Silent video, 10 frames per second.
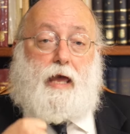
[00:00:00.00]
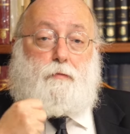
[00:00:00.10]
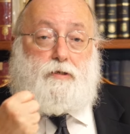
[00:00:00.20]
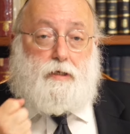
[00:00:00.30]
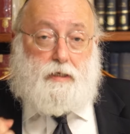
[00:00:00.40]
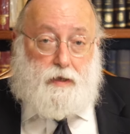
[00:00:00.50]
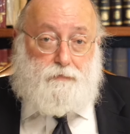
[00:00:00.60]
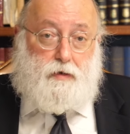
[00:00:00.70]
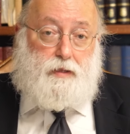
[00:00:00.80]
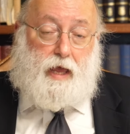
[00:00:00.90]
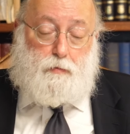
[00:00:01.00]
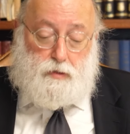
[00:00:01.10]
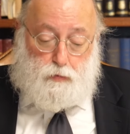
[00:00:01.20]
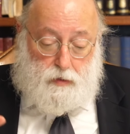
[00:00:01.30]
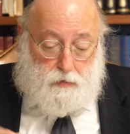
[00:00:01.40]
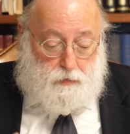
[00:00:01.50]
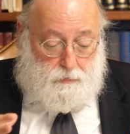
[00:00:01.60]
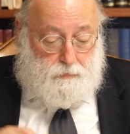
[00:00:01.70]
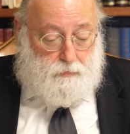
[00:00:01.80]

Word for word: that which is given and that which we earn.